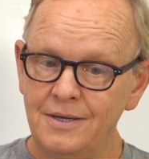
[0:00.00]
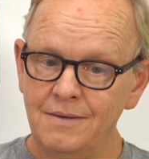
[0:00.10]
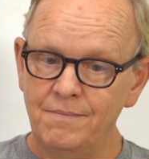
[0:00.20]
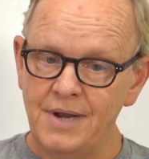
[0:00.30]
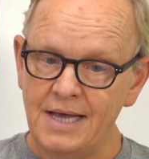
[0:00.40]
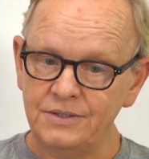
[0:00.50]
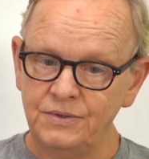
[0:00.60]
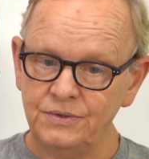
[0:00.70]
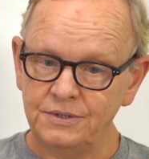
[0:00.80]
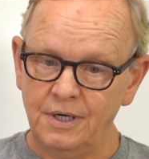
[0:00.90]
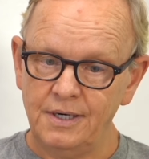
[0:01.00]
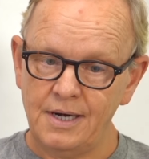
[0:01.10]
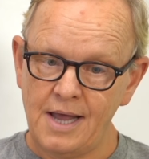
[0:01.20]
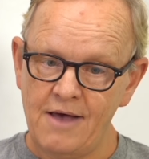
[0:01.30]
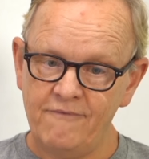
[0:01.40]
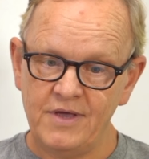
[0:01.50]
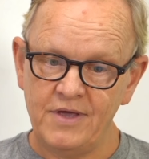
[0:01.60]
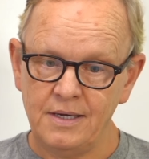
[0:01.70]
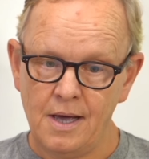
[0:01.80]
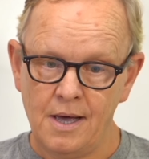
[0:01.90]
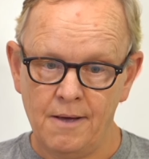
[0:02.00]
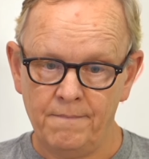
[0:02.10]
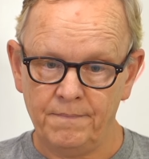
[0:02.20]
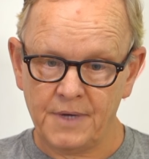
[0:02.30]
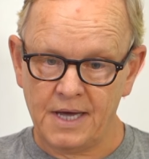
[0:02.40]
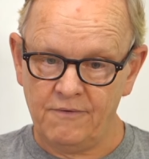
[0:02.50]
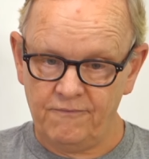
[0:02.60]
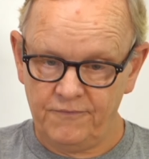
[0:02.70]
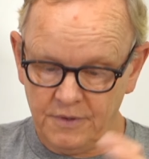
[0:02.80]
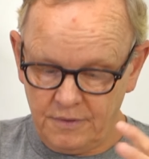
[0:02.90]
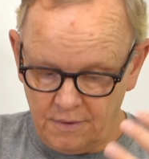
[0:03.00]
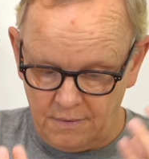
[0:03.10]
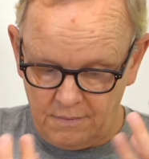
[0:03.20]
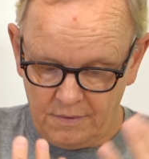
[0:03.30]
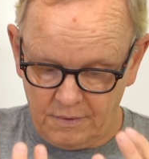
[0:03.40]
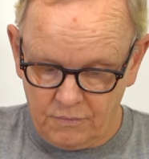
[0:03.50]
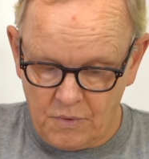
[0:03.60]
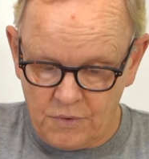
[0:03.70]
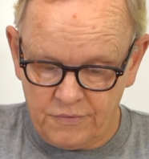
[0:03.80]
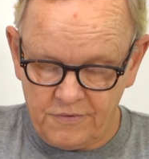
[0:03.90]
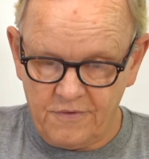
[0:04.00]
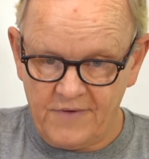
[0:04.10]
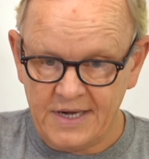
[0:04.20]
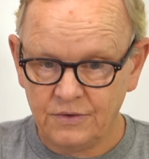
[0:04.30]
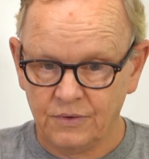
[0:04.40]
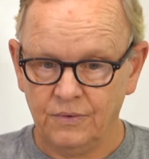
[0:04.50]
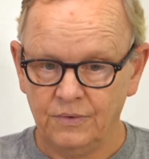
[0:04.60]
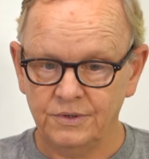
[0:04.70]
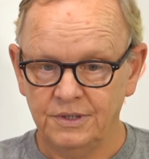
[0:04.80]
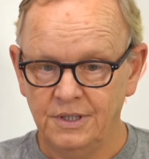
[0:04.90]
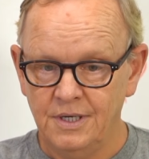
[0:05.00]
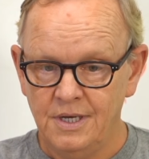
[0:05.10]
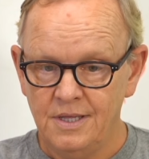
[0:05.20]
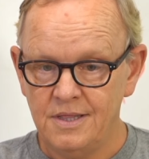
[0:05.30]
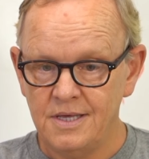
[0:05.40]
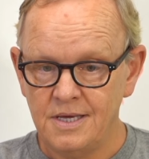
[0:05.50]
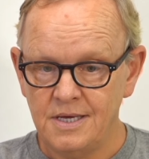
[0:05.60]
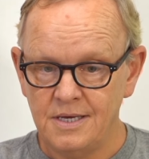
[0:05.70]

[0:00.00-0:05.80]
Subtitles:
But as you start having kind of the growth of the ventricles, the